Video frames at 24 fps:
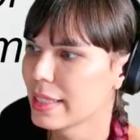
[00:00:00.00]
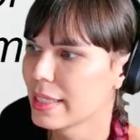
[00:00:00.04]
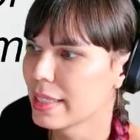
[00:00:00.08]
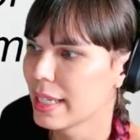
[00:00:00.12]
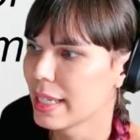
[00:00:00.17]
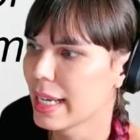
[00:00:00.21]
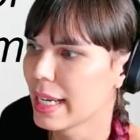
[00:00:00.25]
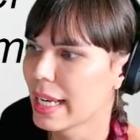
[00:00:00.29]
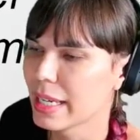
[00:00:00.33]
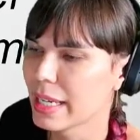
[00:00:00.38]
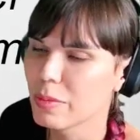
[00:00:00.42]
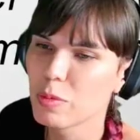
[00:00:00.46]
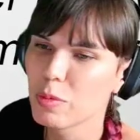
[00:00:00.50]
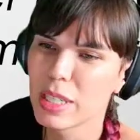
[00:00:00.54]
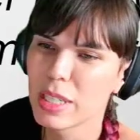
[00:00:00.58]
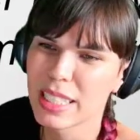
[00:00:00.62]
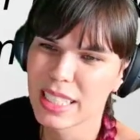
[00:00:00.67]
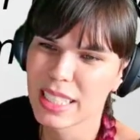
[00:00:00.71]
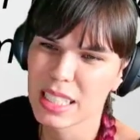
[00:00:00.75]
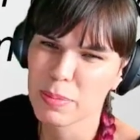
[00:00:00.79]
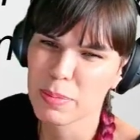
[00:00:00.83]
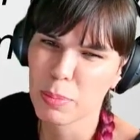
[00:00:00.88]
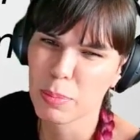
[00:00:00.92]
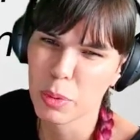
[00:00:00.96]
and when it
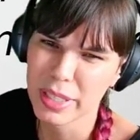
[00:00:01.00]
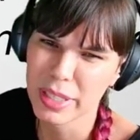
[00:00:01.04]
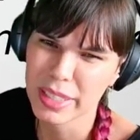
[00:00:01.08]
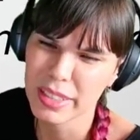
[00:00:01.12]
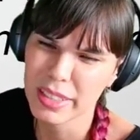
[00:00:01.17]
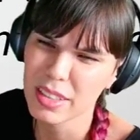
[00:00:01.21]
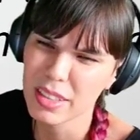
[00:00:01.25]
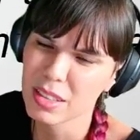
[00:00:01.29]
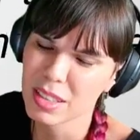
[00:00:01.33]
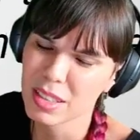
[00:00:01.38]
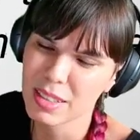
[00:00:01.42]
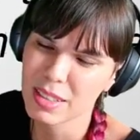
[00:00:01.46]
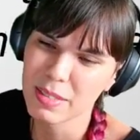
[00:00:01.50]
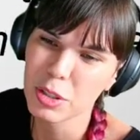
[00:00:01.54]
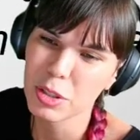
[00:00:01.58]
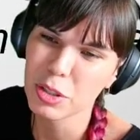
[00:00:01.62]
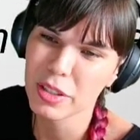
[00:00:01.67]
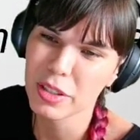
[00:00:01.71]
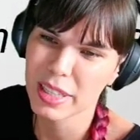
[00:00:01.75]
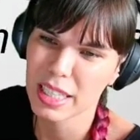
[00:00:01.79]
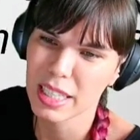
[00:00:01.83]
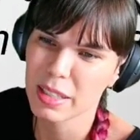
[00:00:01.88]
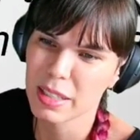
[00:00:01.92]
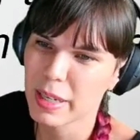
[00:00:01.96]
says pointer, you
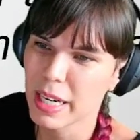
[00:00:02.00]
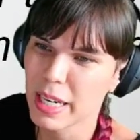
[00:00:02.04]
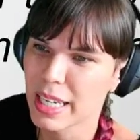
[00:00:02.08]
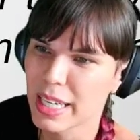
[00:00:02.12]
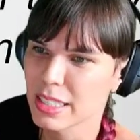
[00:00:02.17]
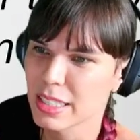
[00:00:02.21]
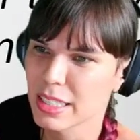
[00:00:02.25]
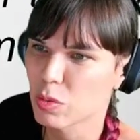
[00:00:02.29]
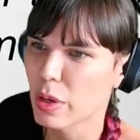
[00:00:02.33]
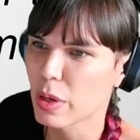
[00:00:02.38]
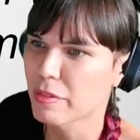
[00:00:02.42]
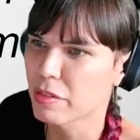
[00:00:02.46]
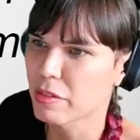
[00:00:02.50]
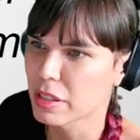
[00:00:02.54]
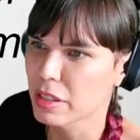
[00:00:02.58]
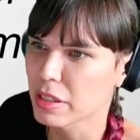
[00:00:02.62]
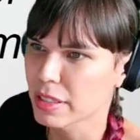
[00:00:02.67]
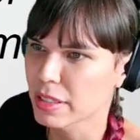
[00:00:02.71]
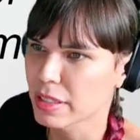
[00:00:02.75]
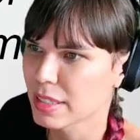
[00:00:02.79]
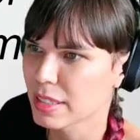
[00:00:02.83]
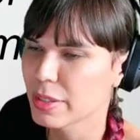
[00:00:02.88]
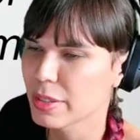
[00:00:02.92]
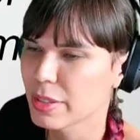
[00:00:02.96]
could think about it as a reference.
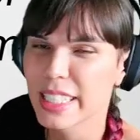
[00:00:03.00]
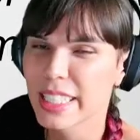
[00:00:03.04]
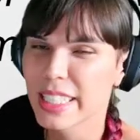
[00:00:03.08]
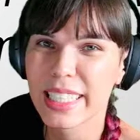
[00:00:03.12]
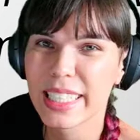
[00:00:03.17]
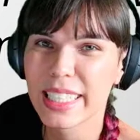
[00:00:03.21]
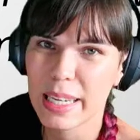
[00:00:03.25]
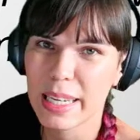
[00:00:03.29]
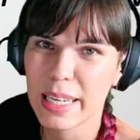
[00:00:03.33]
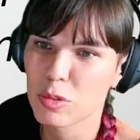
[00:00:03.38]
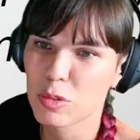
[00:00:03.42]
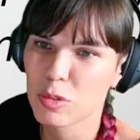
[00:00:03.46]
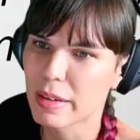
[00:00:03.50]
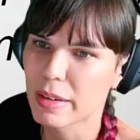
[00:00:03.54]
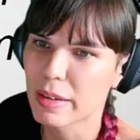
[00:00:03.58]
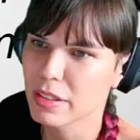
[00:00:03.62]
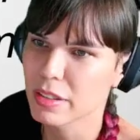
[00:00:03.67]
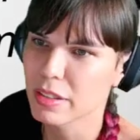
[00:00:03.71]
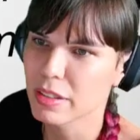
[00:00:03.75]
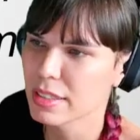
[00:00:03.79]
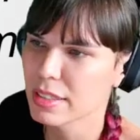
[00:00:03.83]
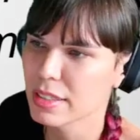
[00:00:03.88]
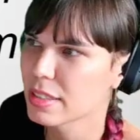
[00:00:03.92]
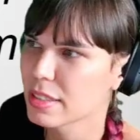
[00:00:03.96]
So it's a named
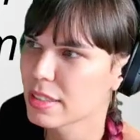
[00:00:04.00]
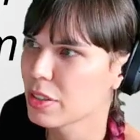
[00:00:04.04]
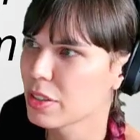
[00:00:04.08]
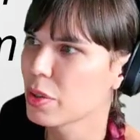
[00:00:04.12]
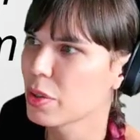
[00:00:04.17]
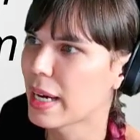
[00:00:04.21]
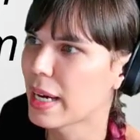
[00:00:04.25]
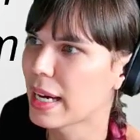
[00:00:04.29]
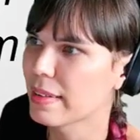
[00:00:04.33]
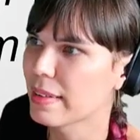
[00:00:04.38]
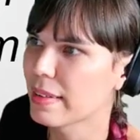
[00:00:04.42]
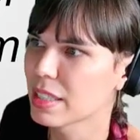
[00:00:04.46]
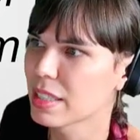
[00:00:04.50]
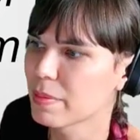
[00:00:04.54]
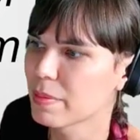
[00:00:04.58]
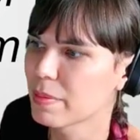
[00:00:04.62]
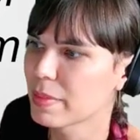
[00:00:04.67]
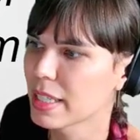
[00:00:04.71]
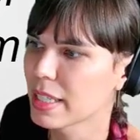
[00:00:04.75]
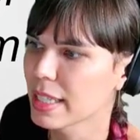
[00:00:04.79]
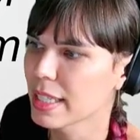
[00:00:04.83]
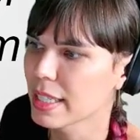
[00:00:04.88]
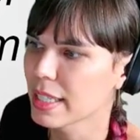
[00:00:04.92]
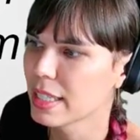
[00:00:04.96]
reference. So you have
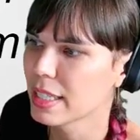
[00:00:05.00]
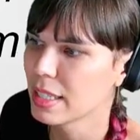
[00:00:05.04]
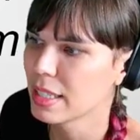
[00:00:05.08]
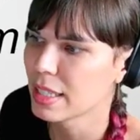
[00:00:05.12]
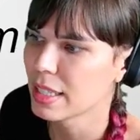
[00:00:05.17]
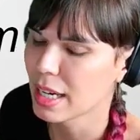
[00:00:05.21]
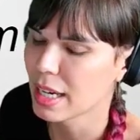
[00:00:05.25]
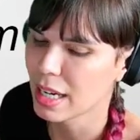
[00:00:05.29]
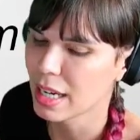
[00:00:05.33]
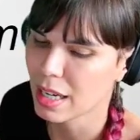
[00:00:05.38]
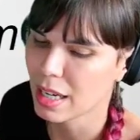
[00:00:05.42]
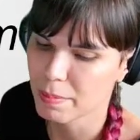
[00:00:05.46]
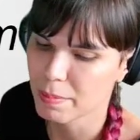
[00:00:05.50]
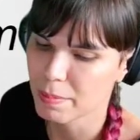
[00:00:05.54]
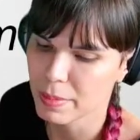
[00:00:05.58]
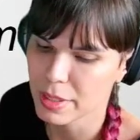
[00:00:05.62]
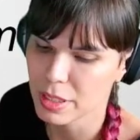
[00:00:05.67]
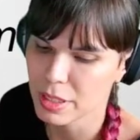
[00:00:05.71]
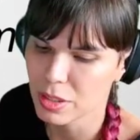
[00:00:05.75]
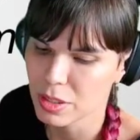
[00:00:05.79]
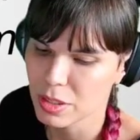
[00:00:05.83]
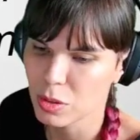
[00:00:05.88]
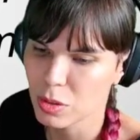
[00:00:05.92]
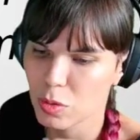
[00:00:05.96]
something,
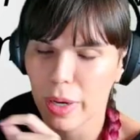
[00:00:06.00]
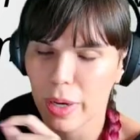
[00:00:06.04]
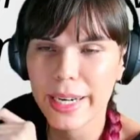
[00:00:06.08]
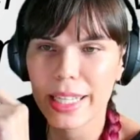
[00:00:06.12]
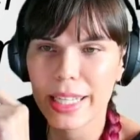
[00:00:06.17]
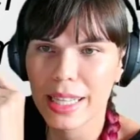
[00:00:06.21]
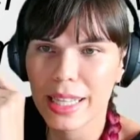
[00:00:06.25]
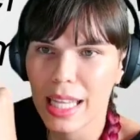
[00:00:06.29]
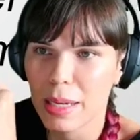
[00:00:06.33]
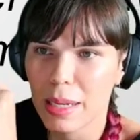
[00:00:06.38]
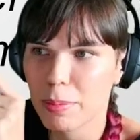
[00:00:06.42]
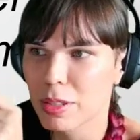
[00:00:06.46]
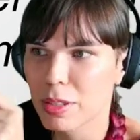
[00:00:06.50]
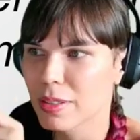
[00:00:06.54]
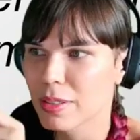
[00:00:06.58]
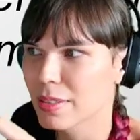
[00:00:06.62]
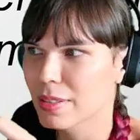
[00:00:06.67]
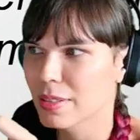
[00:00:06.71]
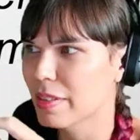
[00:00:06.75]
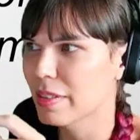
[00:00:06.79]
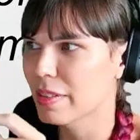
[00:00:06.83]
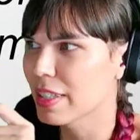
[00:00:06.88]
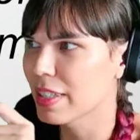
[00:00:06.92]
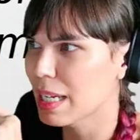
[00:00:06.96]
you write a label, you
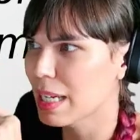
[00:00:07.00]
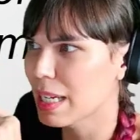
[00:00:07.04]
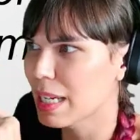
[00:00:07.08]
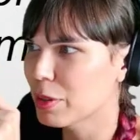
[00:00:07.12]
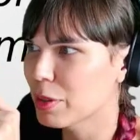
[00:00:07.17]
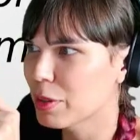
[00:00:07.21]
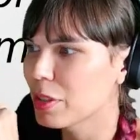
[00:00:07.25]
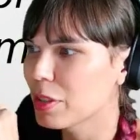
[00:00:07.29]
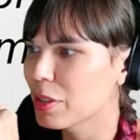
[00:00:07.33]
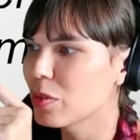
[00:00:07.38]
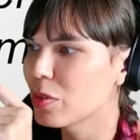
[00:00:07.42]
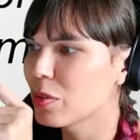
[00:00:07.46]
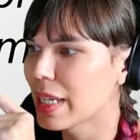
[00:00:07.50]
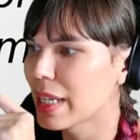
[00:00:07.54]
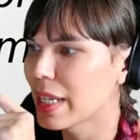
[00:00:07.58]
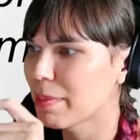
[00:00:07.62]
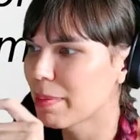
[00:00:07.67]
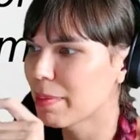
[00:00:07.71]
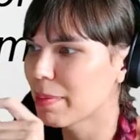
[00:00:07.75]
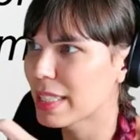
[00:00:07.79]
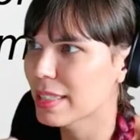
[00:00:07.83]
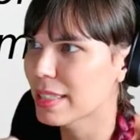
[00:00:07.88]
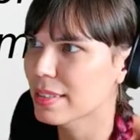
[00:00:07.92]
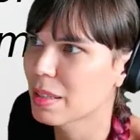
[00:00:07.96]
have a label, you name
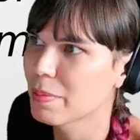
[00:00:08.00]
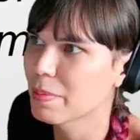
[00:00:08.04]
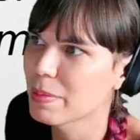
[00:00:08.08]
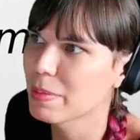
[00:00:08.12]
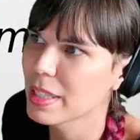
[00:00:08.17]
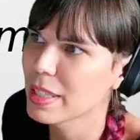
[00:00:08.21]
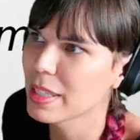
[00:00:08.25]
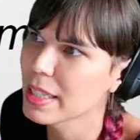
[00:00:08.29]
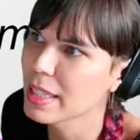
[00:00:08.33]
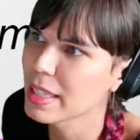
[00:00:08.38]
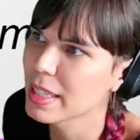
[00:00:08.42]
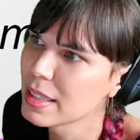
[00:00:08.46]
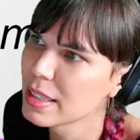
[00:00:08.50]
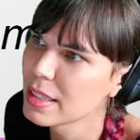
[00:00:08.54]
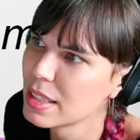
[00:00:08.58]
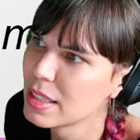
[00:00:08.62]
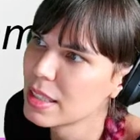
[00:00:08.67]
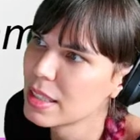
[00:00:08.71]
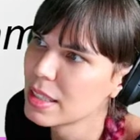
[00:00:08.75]
it something.